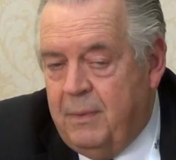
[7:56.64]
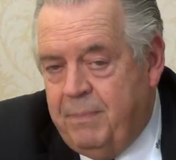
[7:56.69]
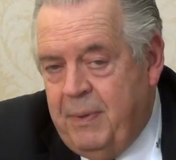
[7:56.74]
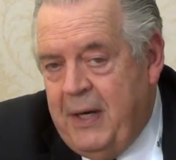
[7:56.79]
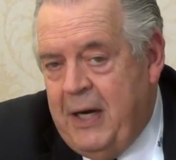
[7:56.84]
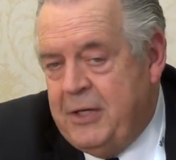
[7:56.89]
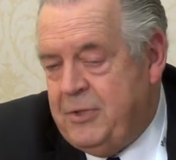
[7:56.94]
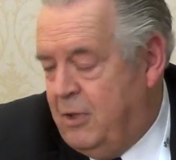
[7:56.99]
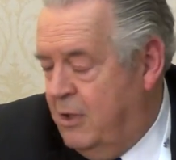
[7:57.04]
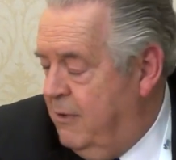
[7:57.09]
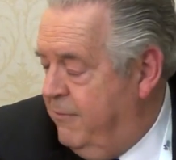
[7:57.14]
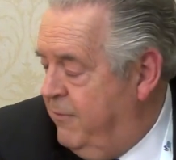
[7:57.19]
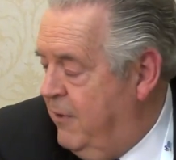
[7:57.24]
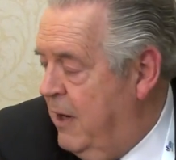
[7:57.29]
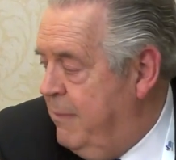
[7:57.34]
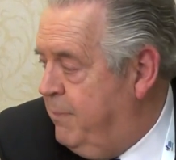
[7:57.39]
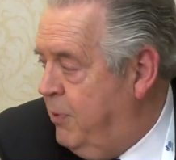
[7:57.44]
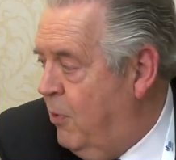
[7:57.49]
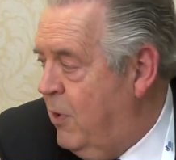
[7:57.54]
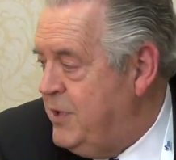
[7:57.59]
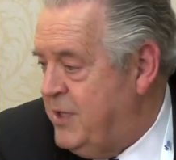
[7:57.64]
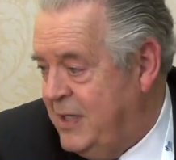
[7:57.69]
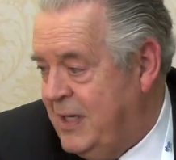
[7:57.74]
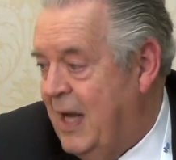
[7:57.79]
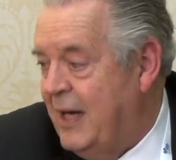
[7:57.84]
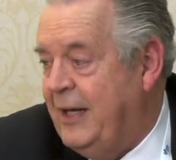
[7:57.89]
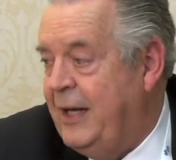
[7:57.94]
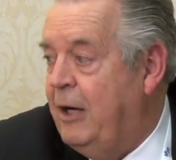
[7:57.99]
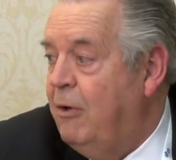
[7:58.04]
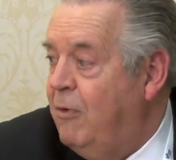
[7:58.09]
peas on the front porch and
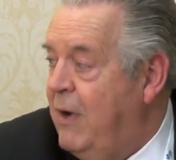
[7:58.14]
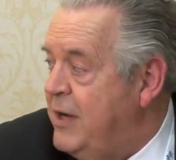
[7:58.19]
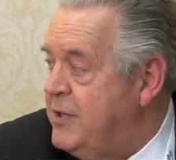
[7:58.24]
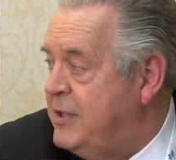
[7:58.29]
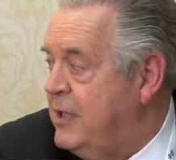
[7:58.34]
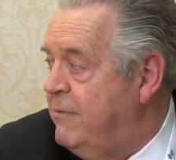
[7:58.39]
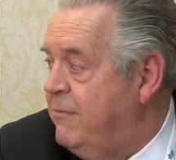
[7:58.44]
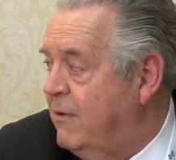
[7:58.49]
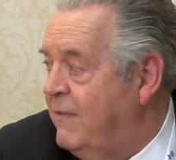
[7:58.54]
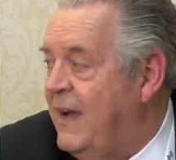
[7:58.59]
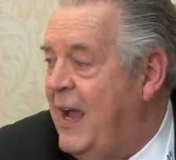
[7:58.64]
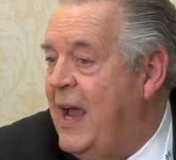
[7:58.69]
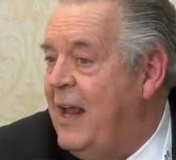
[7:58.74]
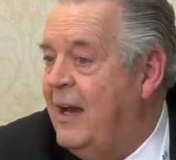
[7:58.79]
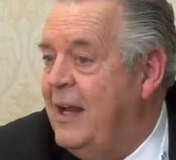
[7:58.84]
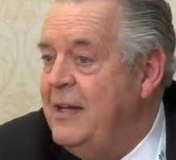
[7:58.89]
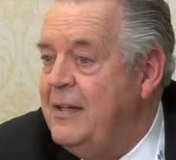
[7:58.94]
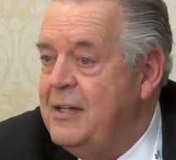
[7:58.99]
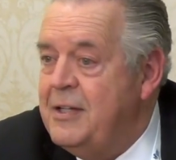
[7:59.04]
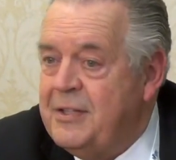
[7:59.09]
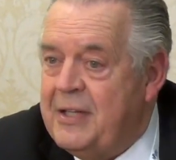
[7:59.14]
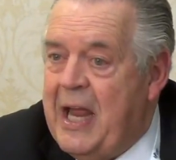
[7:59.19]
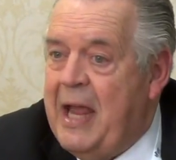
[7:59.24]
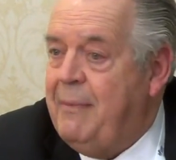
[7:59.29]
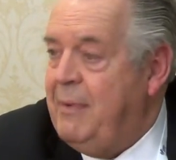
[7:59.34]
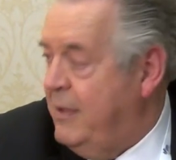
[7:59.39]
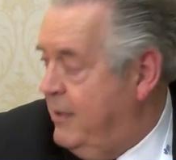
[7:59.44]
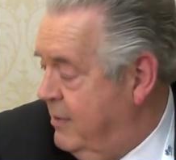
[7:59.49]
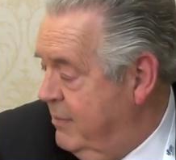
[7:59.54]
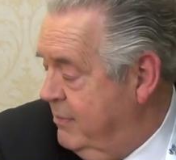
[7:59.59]
not get arrested for violating the
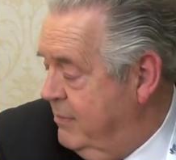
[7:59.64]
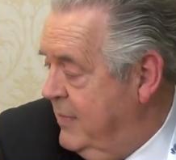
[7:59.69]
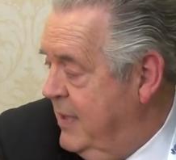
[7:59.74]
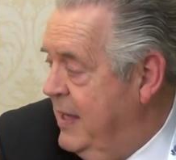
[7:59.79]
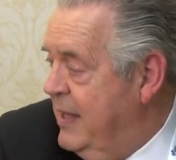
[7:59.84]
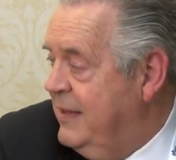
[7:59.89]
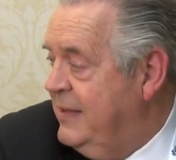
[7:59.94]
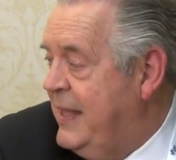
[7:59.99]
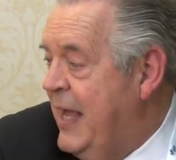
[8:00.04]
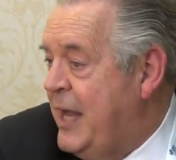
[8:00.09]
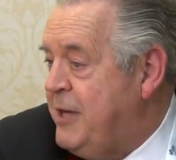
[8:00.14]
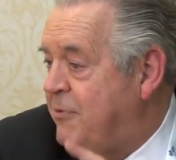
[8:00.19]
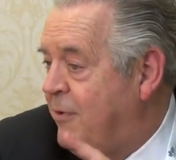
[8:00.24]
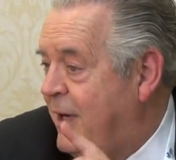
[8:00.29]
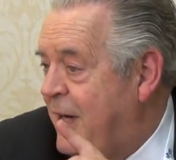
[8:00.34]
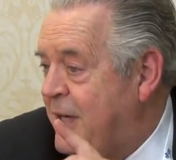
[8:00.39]
Sabbath. Mm-hmm. That's